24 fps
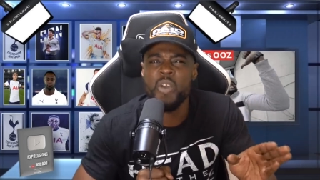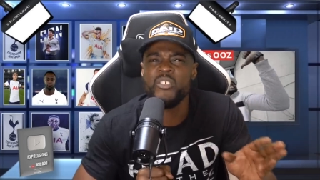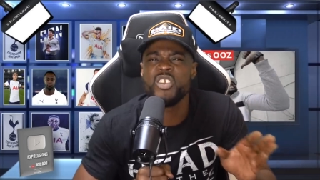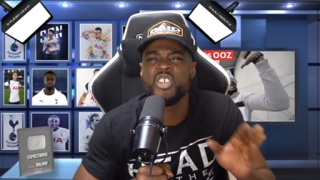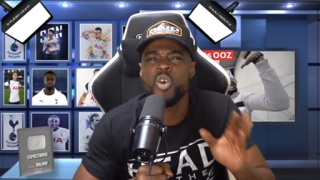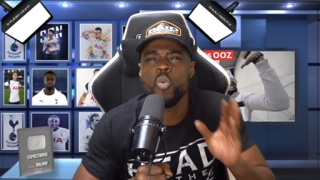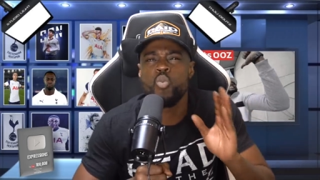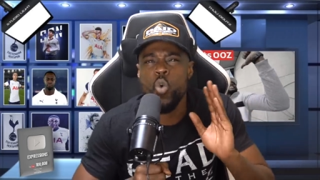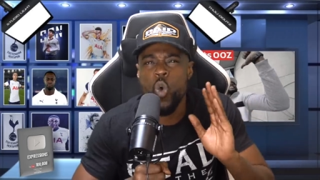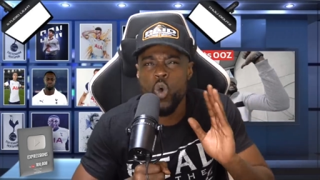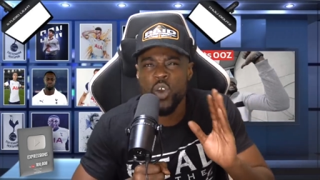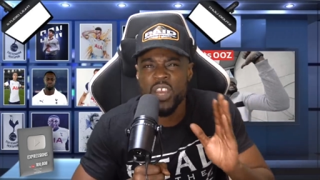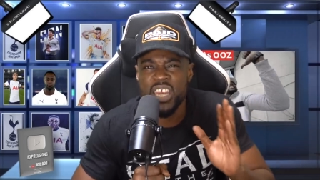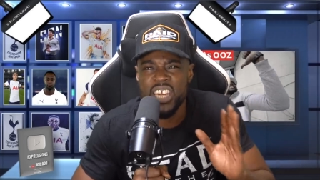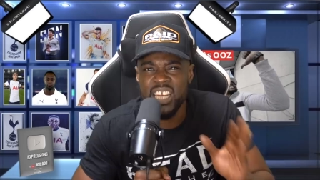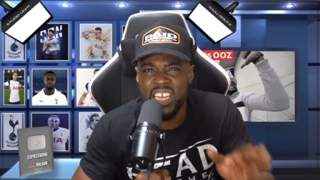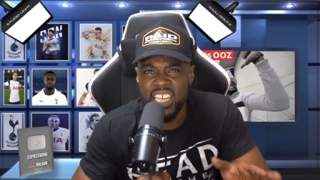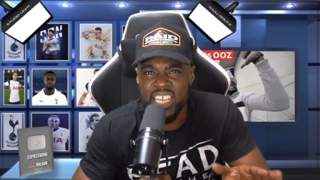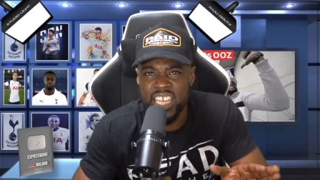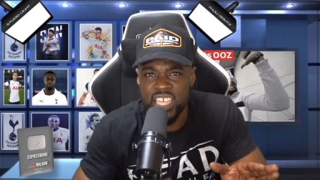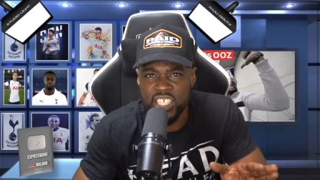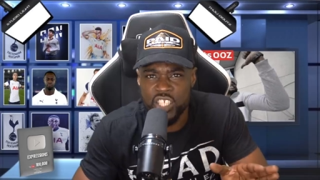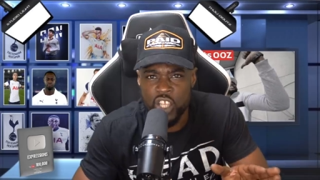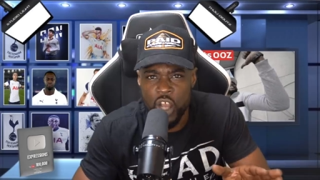He's a walking
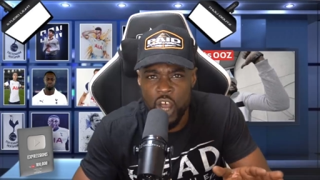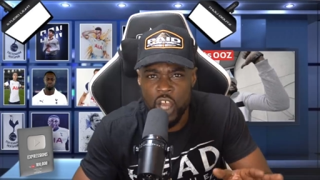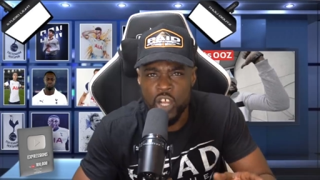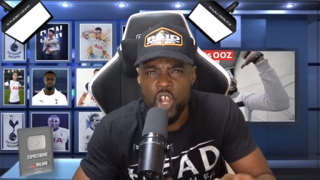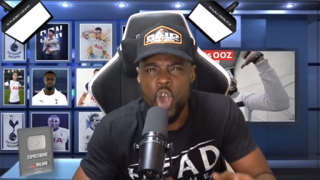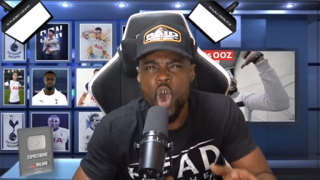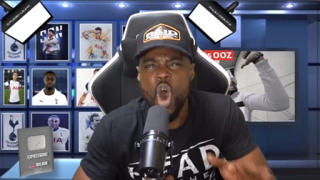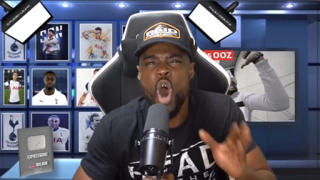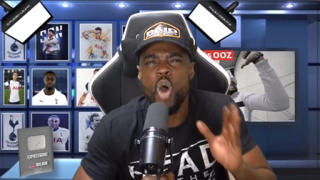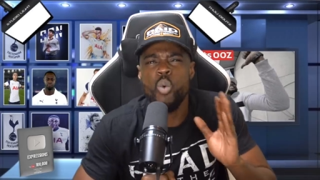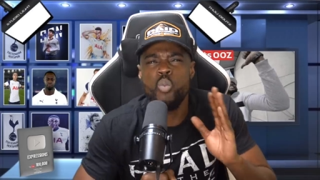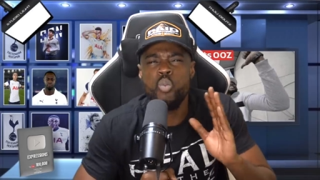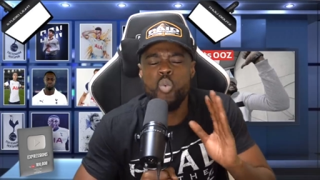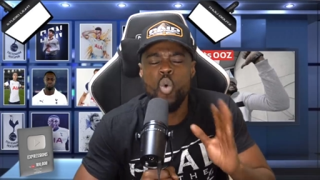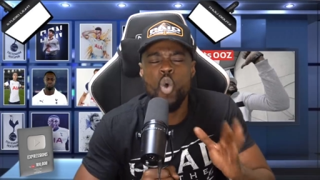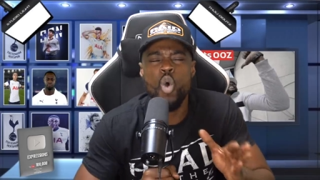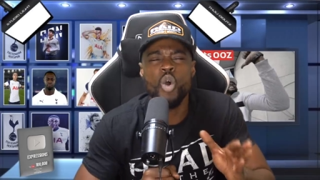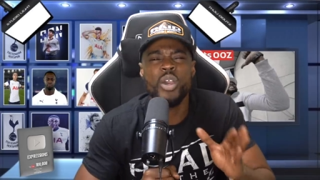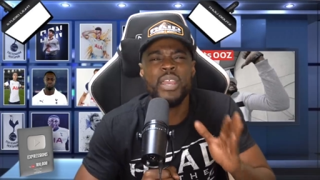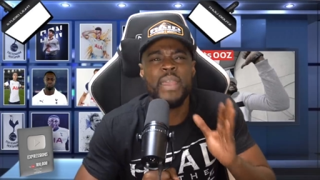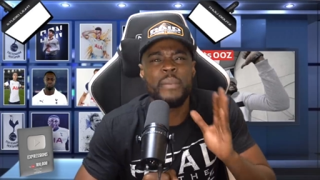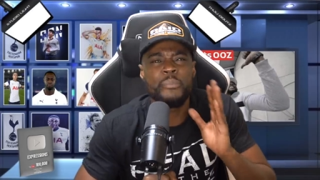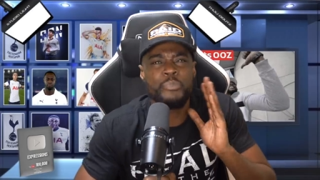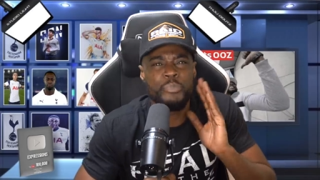leotard, a
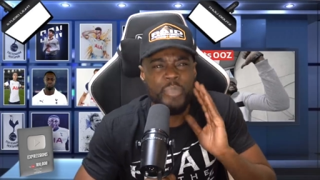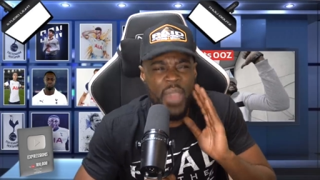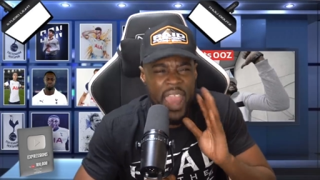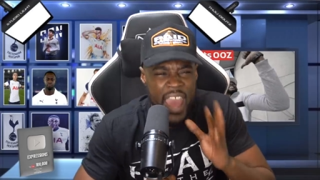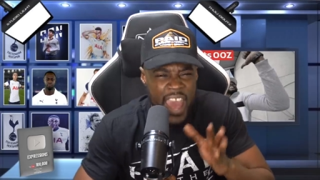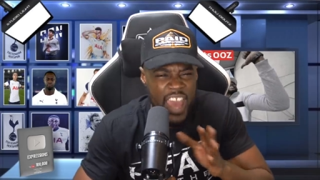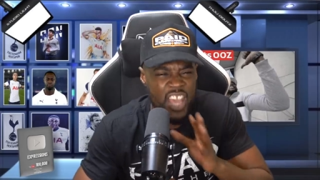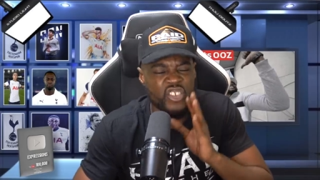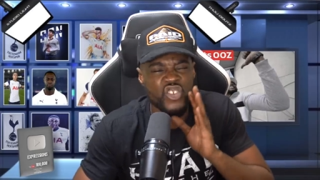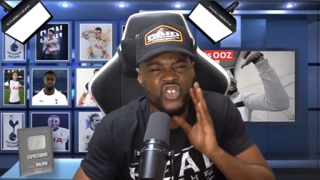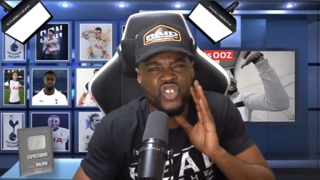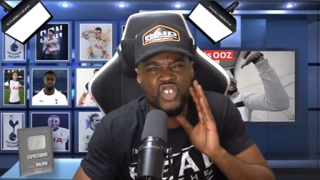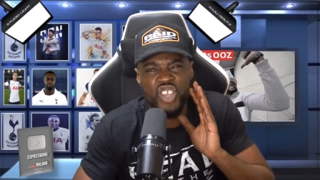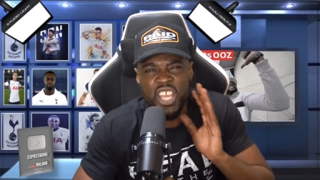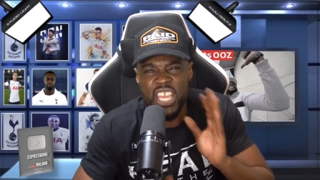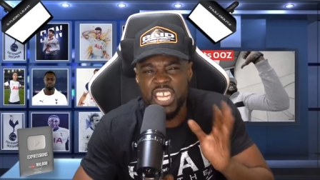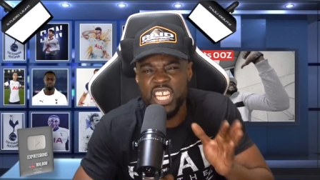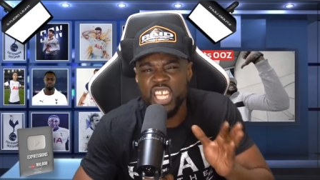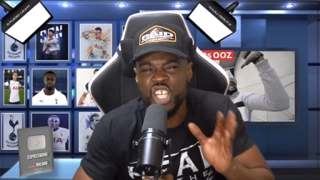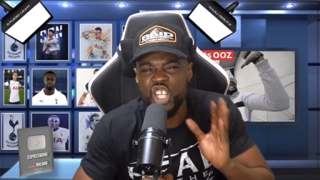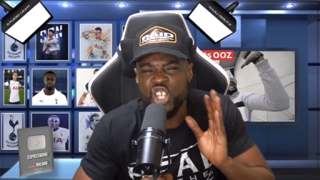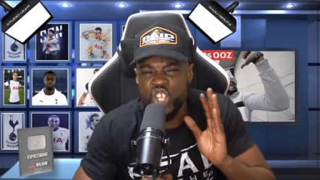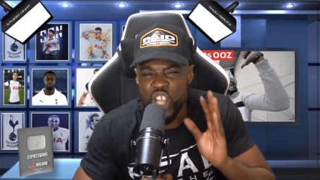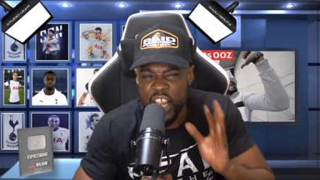walking pair of
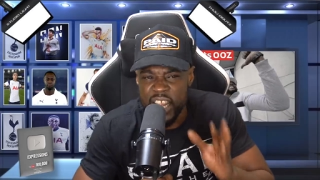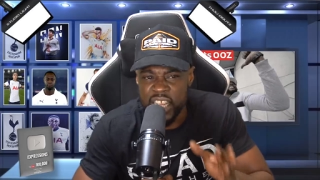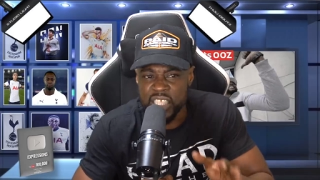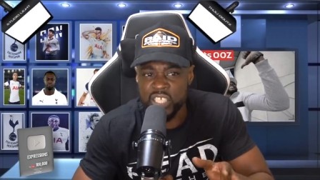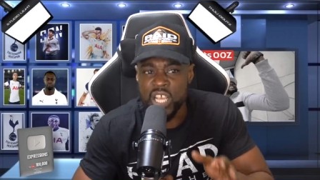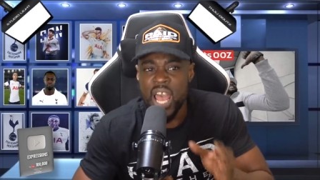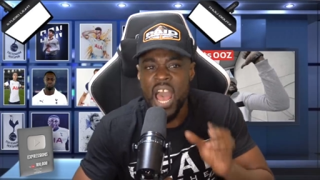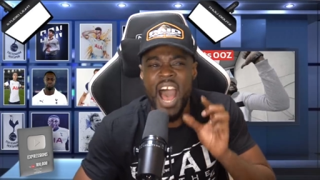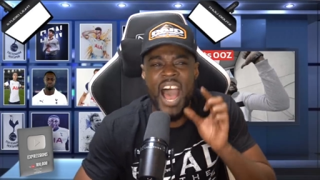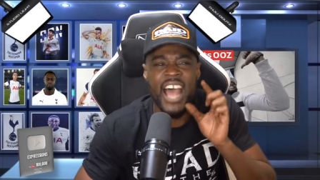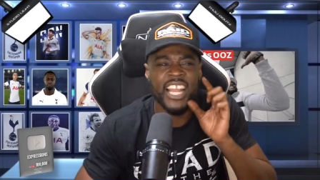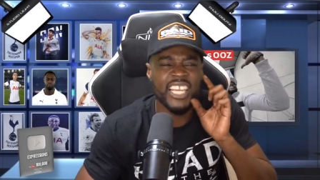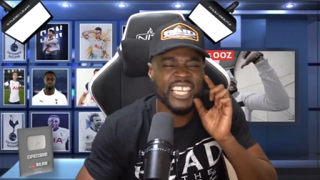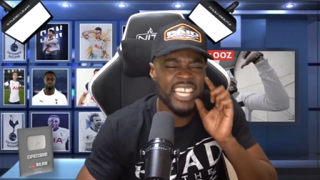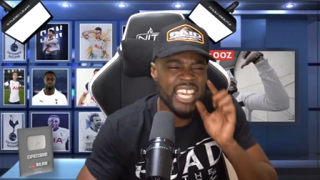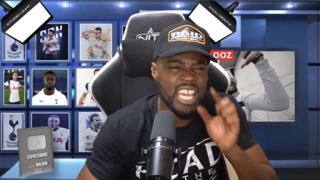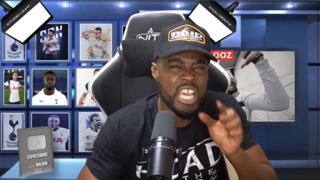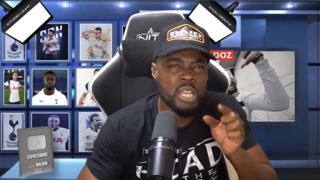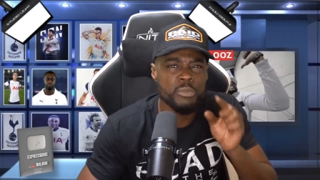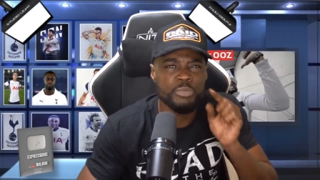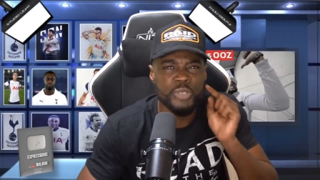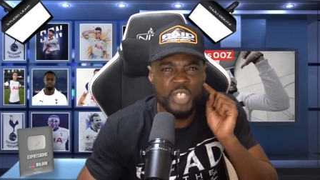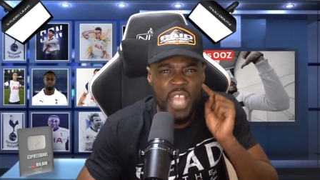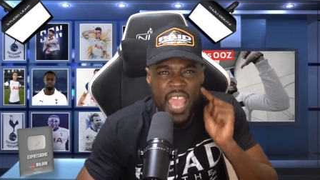skinny jeans. I
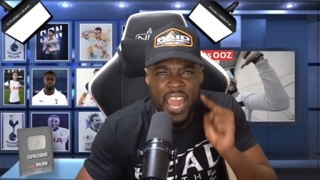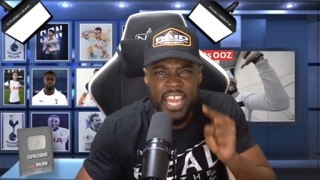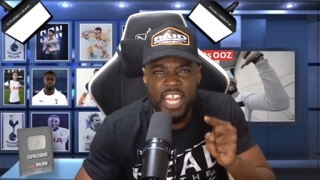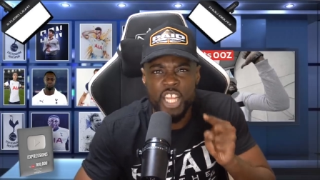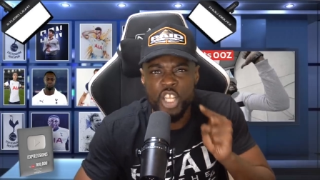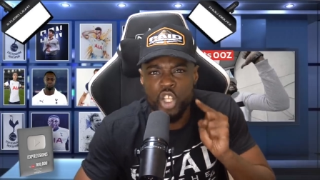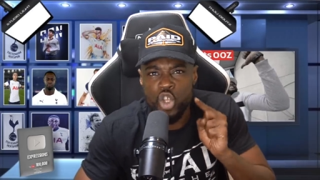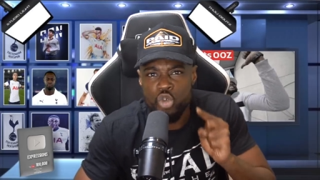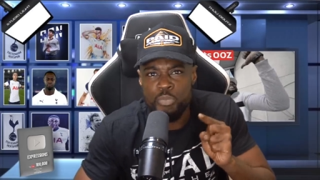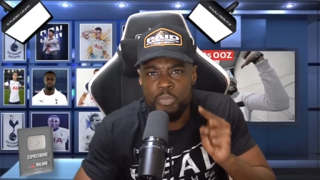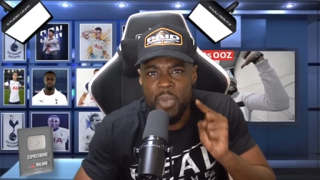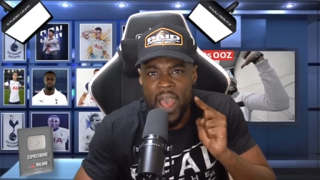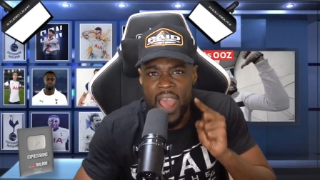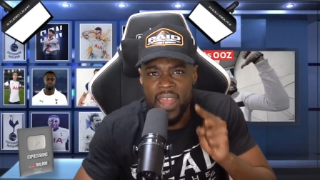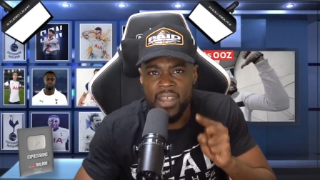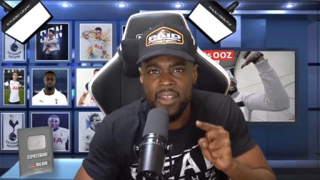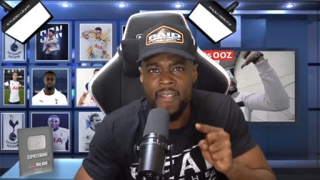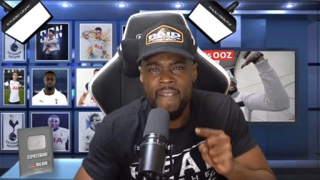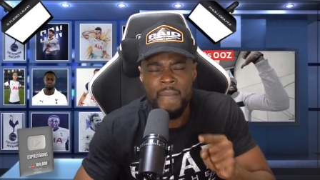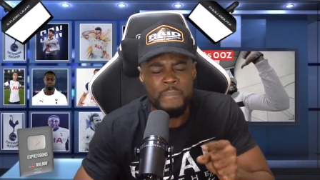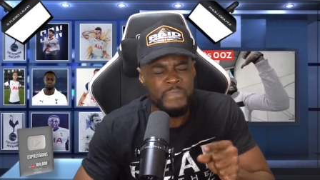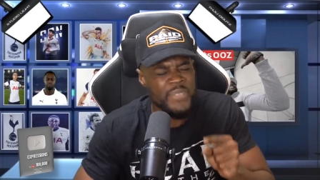keep telling you, man.